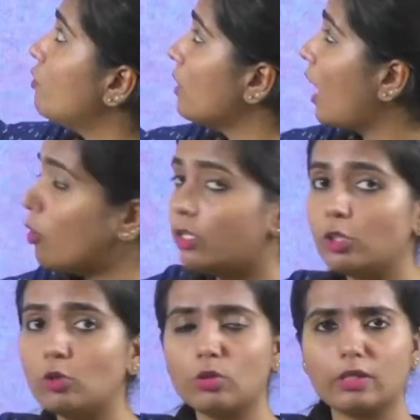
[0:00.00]
how do
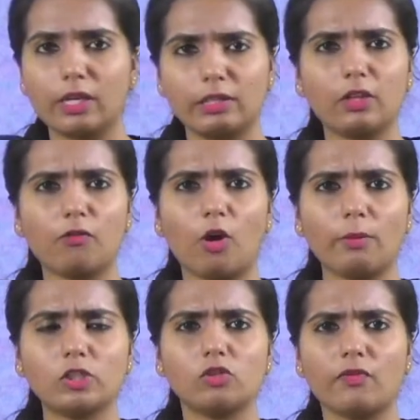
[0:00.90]
you get the
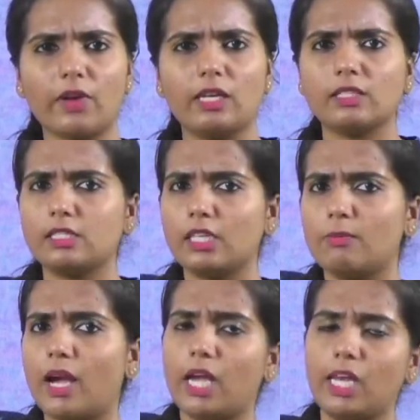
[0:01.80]
formation of NaCl
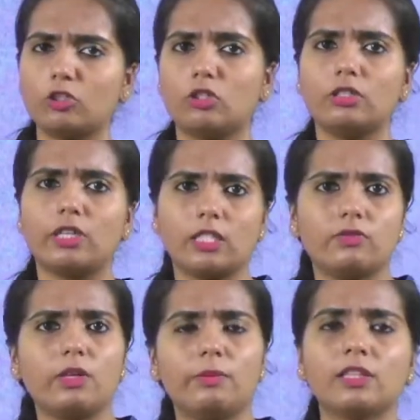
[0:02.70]
by electron
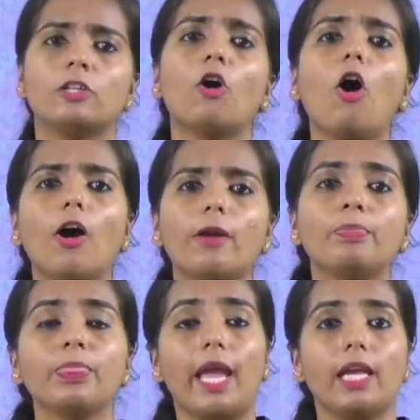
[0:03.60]
transfer method, or
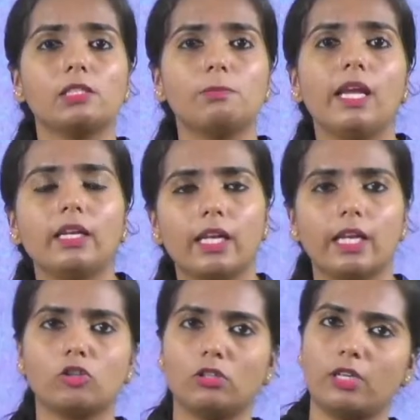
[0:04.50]
explain
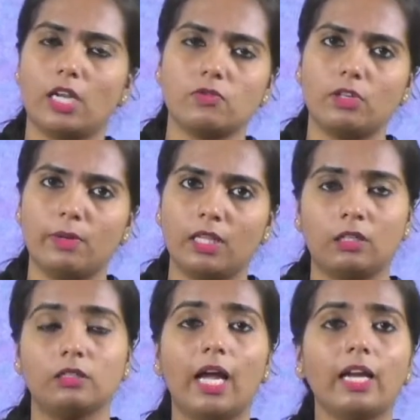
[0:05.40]
electron transfer
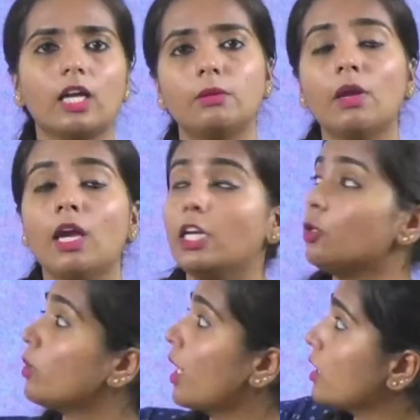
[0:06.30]
method. That time you
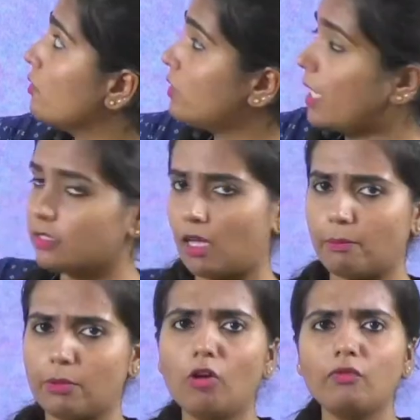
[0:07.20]
can give the
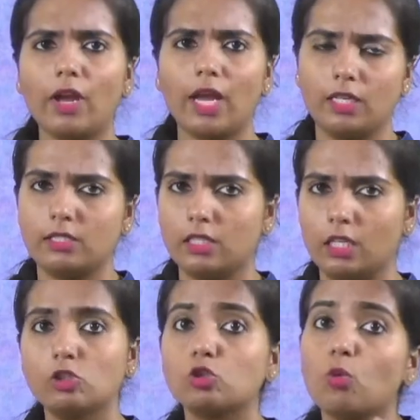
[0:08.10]
example of NaCl.
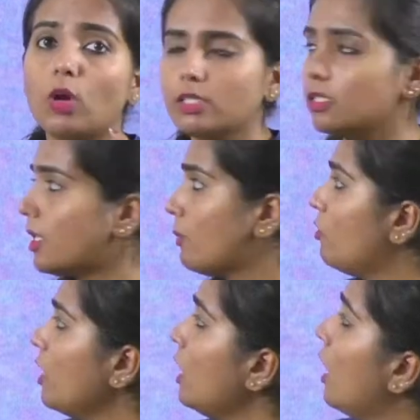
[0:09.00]
So what is the step 1?
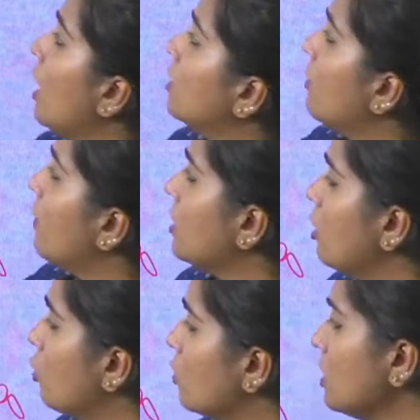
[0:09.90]
The metal
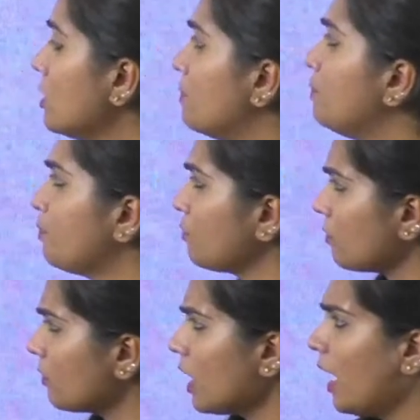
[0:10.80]
loses
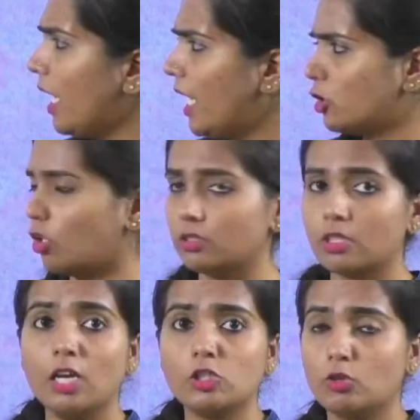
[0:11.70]
electrons.
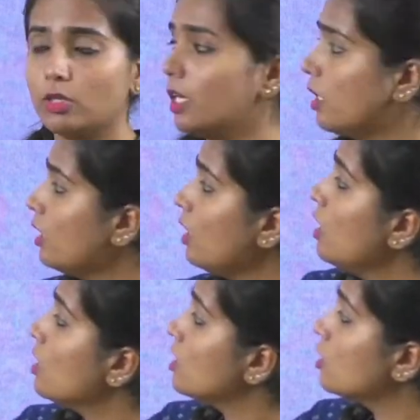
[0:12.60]
So here
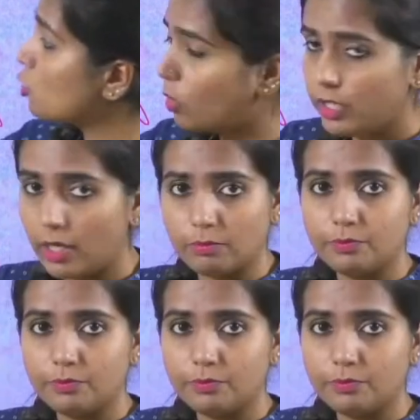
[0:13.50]
sodium